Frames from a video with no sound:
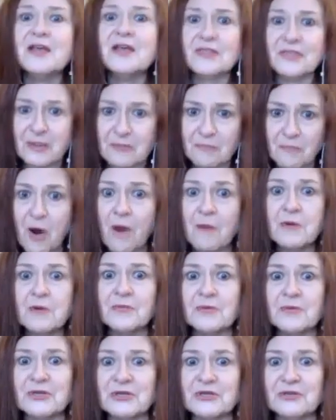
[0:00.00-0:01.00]
they
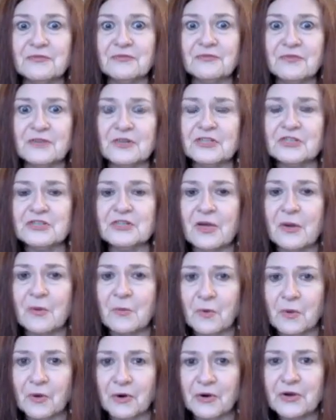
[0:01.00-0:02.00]
probably could finish that
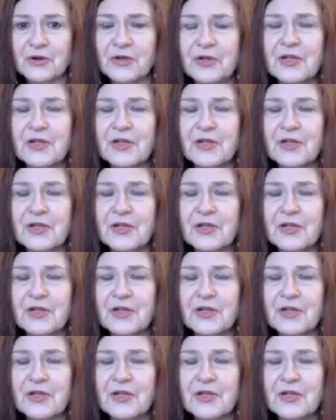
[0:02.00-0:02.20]
work.